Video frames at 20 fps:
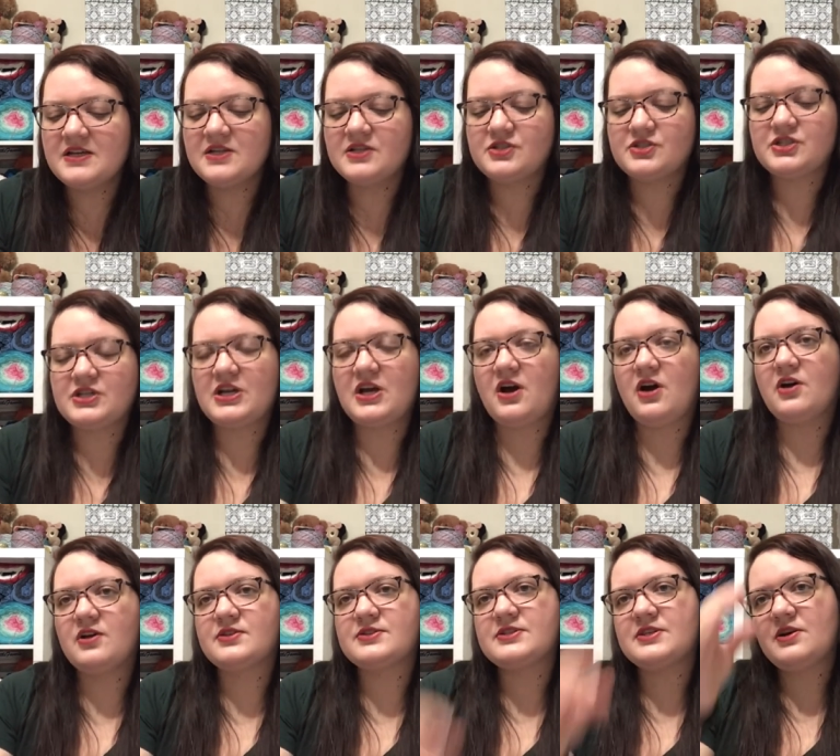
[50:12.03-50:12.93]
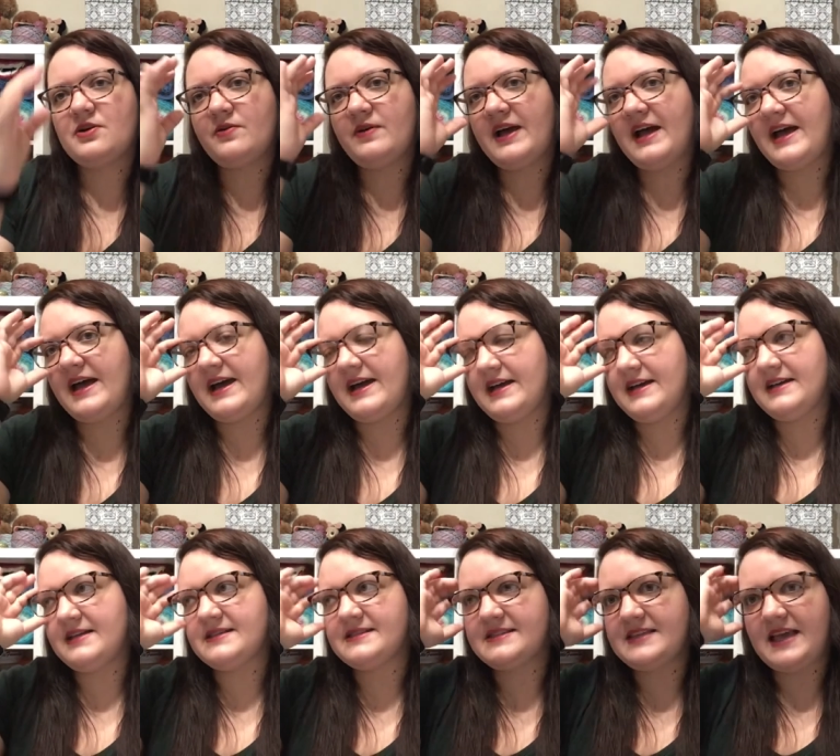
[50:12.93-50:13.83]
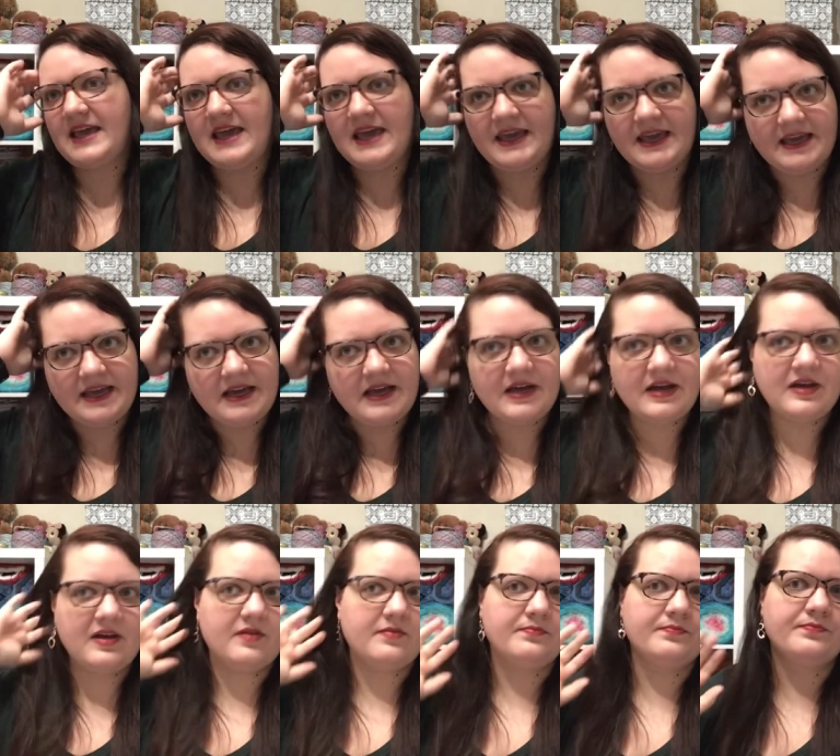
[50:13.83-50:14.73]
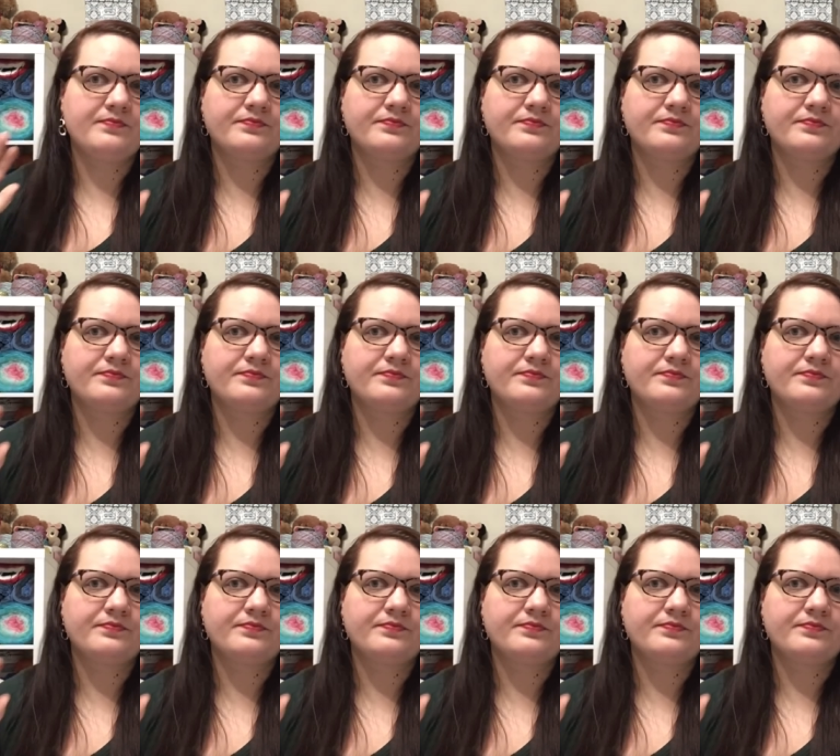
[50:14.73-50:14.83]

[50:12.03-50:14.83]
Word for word: She also has a um,